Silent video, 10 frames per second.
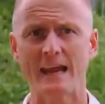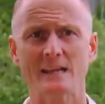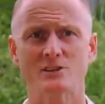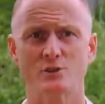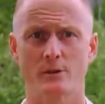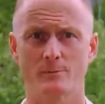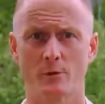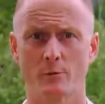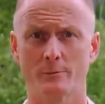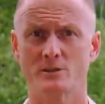any trip
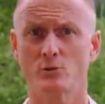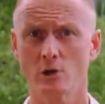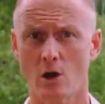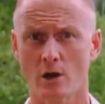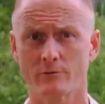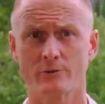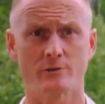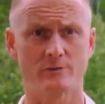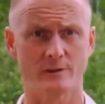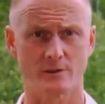that will be too long for
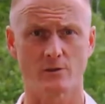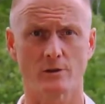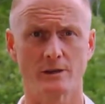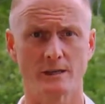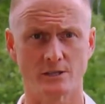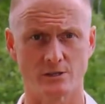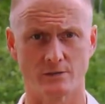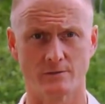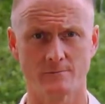your physical condition.